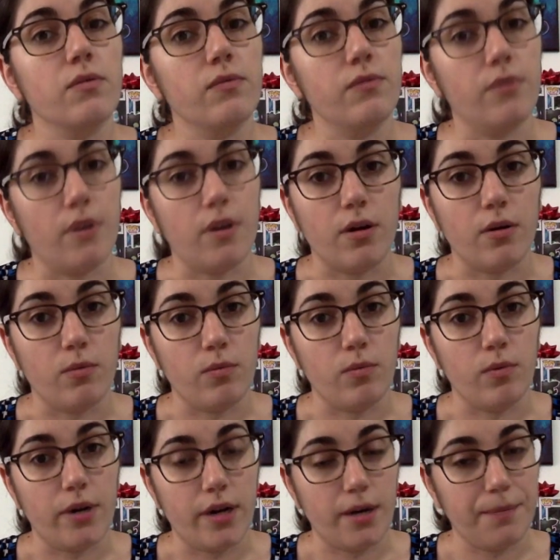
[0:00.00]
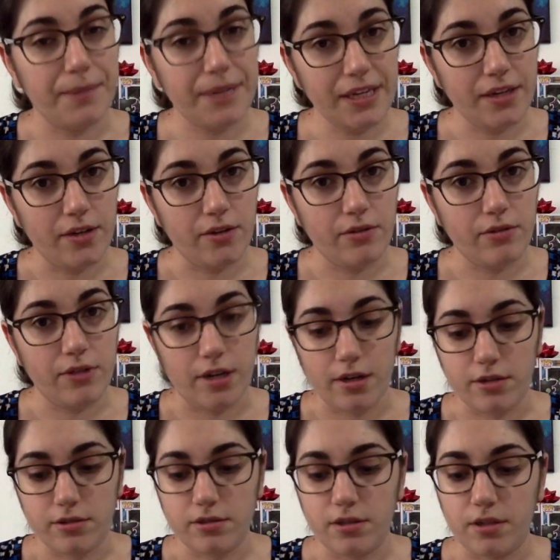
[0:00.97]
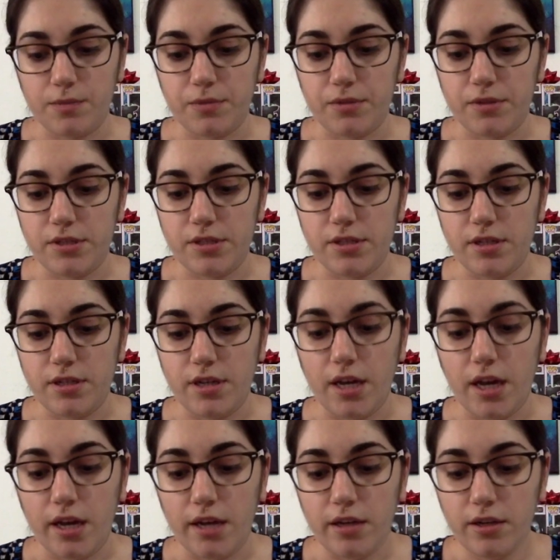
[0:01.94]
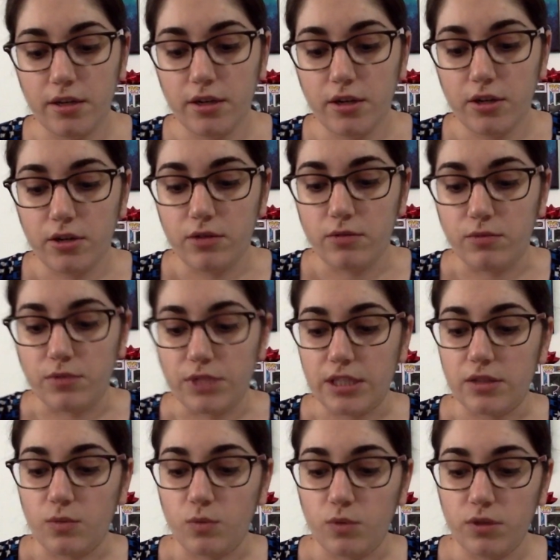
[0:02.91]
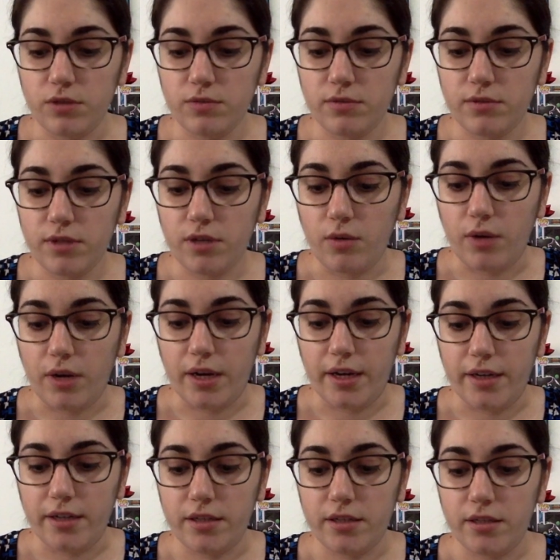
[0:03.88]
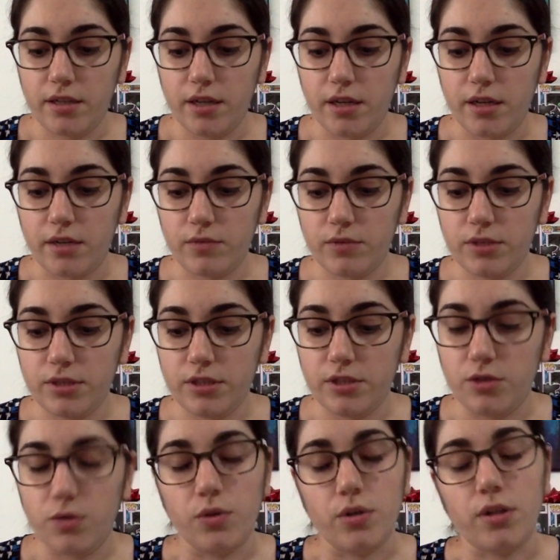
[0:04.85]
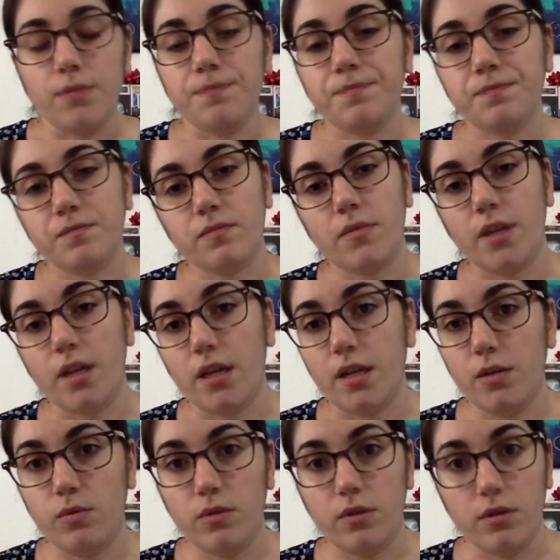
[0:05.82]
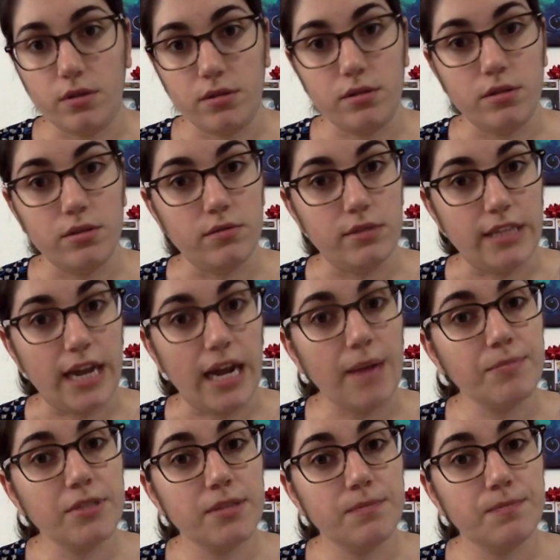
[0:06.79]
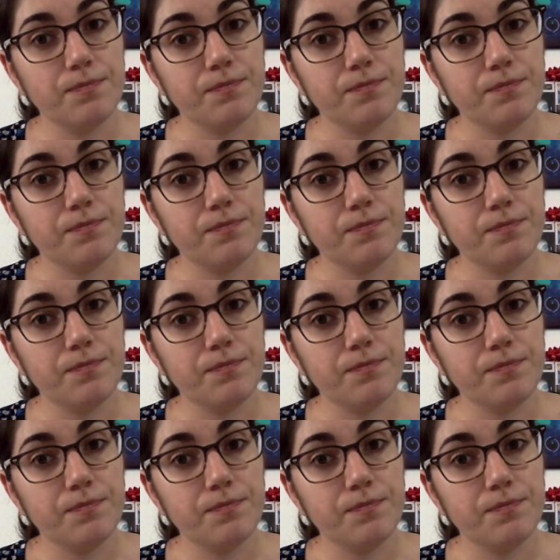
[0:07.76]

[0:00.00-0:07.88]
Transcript: For what our bee knew that our shark prince did not was that the world will go on, and it will endure, and it will learn to adapt.